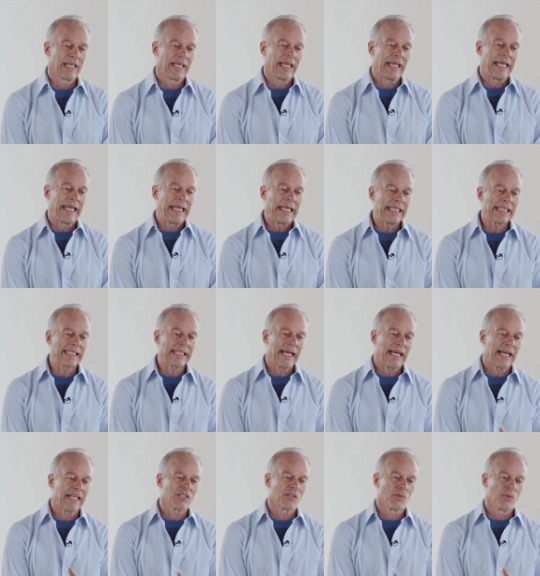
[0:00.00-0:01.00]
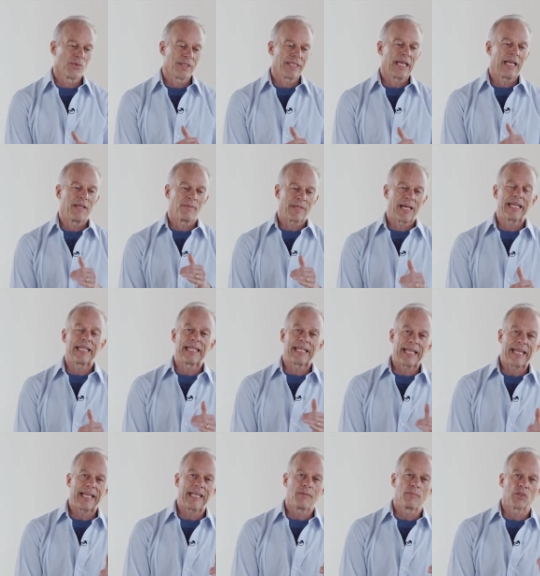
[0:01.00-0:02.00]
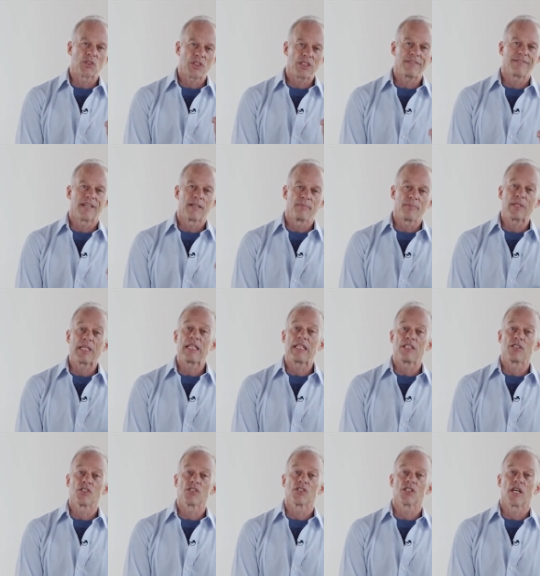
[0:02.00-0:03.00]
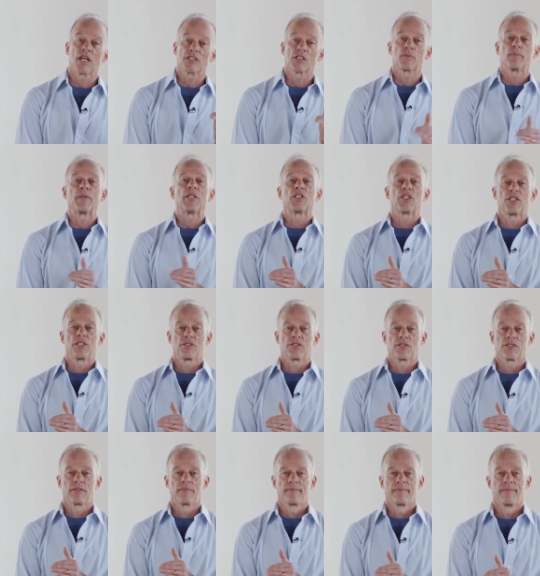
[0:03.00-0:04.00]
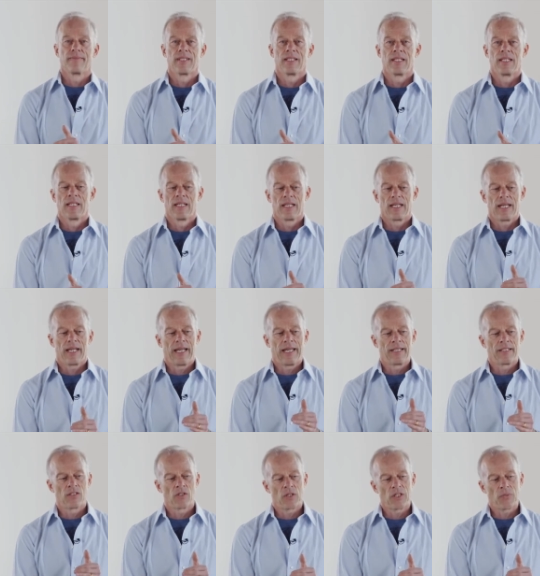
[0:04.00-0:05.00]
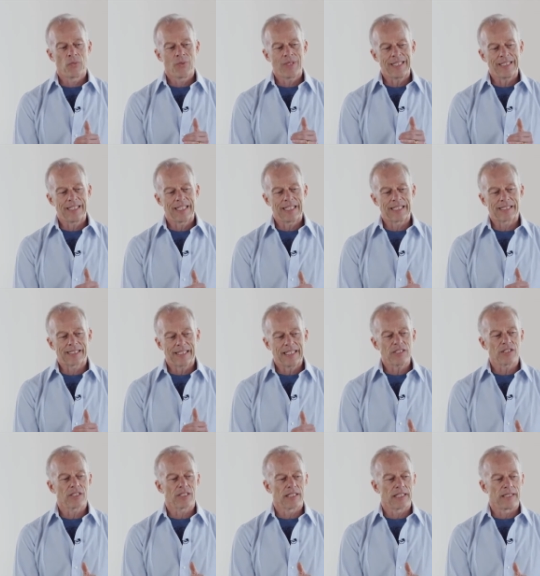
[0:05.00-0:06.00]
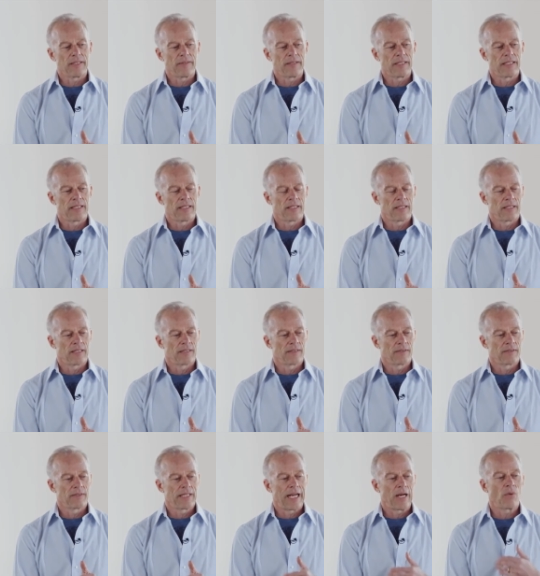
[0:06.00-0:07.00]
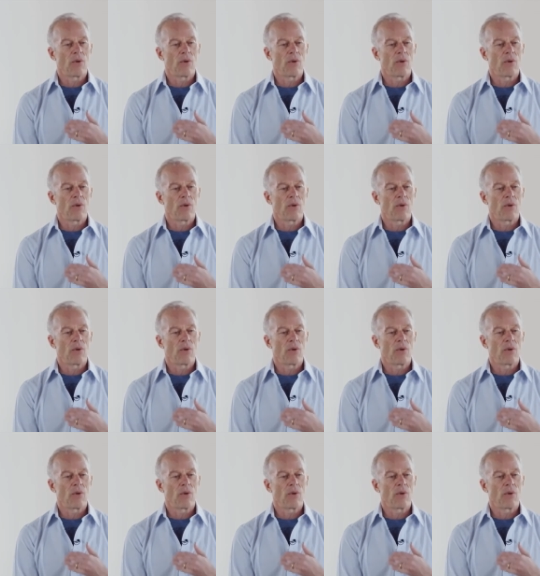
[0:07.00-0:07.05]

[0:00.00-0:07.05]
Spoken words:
his actual name, that name, Shiva, means auspicious. And what it essentially, how